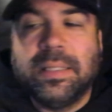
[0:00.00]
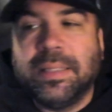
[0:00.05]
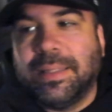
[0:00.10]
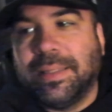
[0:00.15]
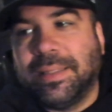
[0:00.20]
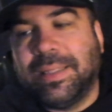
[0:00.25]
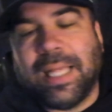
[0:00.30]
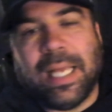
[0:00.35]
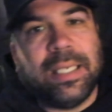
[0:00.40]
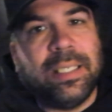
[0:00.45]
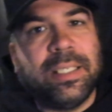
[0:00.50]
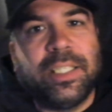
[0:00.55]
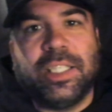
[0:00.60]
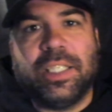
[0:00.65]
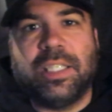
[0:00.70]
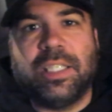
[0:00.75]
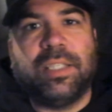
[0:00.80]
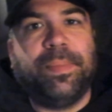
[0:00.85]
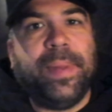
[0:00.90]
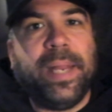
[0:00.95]
That's
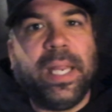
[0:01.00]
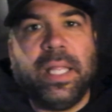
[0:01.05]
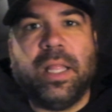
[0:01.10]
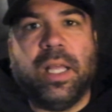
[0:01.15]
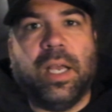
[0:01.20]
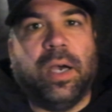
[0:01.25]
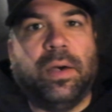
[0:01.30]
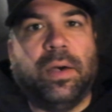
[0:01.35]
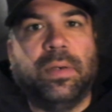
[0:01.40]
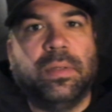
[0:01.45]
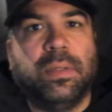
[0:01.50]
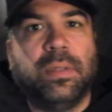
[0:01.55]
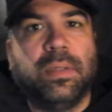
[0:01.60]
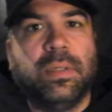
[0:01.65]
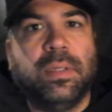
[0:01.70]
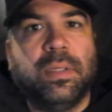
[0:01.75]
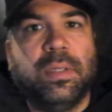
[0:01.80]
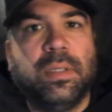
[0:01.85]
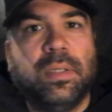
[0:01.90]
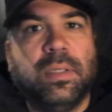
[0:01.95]
just me, though.
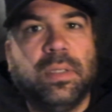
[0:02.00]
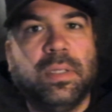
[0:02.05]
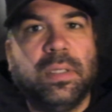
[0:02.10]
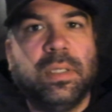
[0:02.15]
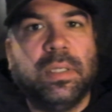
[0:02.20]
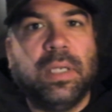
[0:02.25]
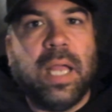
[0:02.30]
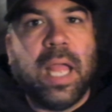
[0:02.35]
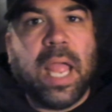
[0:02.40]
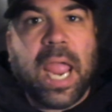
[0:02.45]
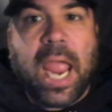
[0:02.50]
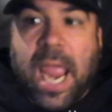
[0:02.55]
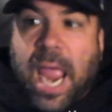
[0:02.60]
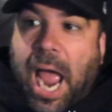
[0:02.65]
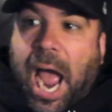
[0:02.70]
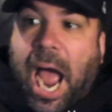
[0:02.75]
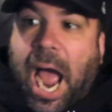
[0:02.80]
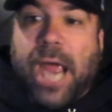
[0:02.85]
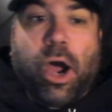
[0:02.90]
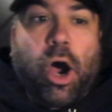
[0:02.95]

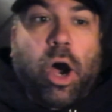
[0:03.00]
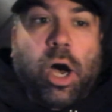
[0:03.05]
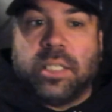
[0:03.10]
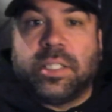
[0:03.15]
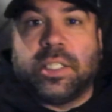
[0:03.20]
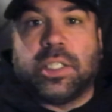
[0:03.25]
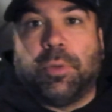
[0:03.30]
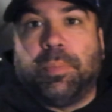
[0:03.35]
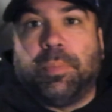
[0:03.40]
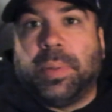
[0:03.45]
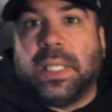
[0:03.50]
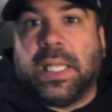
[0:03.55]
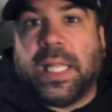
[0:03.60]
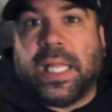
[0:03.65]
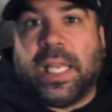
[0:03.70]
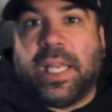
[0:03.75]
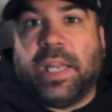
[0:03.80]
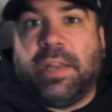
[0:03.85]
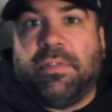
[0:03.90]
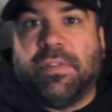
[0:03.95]
I also
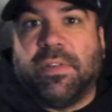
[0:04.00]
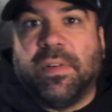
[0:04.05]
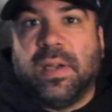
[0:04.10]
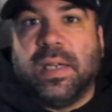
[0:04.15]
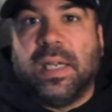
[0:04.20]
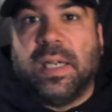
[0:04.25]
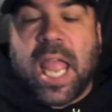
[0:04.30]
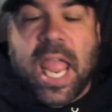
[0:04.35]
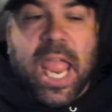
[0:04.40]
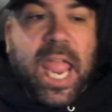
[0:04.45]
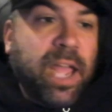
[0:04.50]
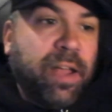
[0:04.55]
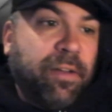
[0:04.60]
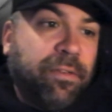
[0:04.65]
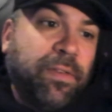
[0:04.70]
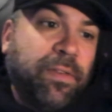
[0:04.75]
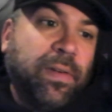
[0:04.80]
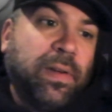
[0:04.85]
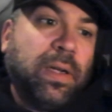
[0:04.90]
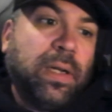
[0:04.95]
believe if
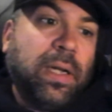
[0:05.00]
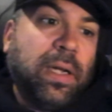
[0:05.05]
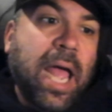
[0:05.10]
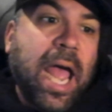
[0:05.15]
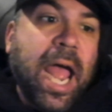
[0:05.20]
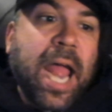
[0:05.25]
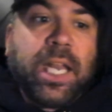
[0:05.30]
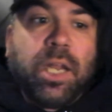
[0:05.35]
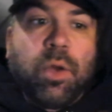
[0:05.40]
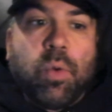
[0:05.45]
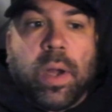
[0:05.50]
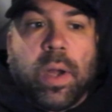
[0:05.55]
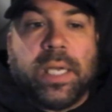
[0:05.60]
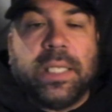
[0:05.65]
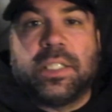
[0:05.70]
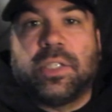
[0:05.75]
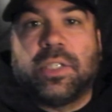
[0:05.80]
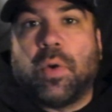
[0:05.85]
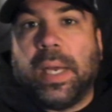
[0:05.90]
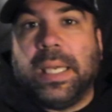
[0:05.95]
anyone is
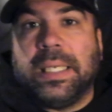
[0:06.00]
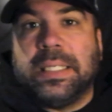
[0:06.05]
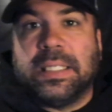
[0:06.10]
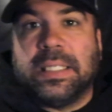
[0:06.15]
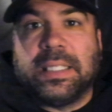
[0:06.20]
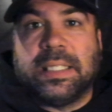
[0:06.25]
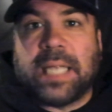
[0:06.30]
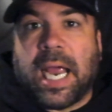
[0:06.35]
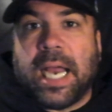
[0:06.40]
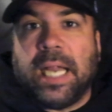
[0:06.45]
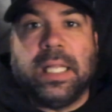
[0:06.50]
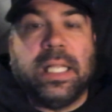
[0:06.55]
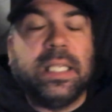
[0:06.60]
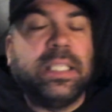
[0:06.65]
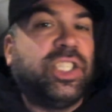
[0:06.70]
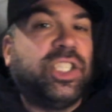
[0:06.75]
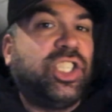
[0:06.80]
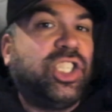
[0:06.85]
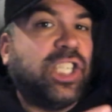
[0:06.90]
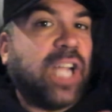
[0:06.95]
going to
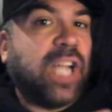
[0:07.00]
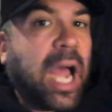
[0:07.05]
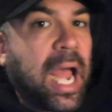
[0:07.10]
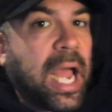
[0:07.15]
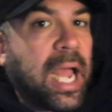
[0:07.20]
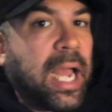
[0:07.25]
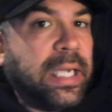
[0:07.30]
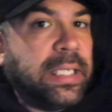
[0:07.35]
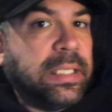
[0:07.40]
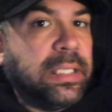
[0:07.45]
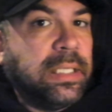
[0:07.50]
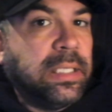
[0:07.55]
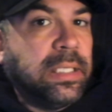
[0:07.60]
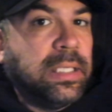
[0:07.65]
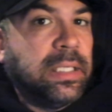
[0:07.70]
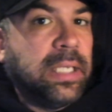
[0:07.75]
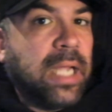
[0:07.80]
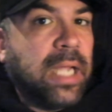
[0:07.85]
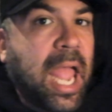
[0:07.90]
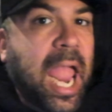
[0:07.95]
silence John,
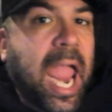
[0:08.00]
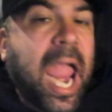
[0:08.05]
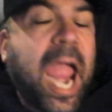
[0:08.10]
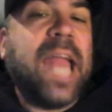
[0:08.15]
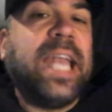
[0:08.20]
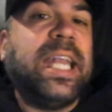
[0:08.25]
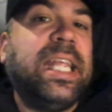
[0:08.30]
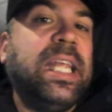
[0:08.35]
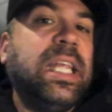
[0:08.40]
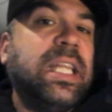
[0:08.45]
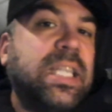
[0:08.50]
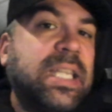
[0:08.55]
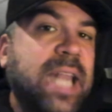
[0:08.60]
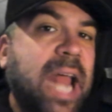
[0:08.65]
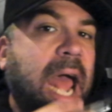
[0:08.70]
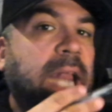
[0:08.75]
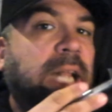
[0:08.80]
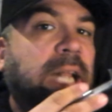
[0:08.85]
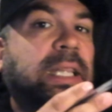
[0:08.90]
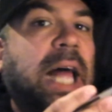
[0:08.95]
and he's
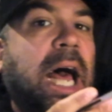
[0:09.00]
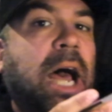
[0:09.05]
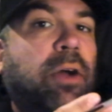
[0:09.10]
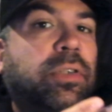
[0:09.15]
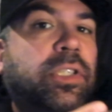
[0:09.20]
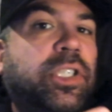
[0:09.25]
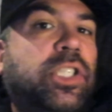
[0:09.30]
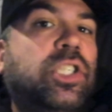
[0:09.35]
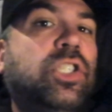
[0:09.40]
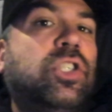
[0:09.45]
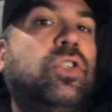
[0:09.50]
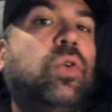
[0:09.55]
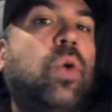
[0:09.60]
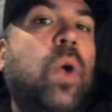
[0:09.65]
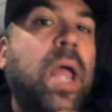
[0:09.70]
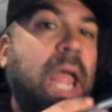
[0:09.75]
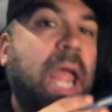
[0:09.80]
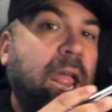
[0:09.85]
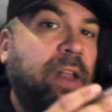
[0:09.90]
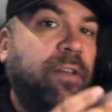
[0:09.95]
not allowed to
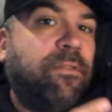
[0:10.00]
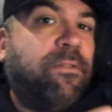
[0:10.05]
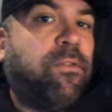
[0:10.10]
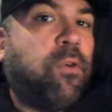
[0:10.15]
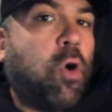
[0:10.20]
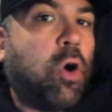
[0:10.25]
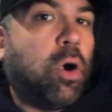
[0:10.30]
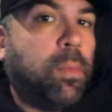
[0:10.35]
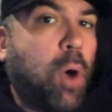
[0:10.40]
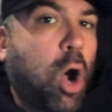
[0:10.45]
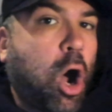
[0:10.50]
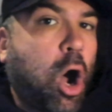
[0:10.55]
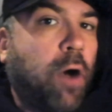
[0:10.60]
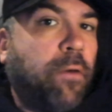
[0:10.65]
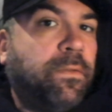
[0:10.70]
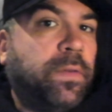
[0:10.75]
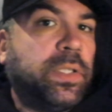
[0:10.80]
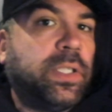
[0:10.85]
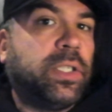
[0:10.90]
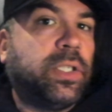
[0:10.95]
inform
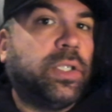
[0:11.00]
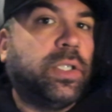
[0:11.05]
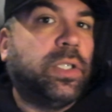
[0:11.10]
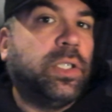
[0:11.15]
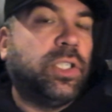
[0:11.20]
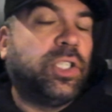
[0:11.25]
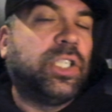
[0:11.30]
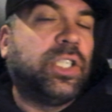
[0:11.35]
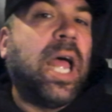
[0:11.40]
officers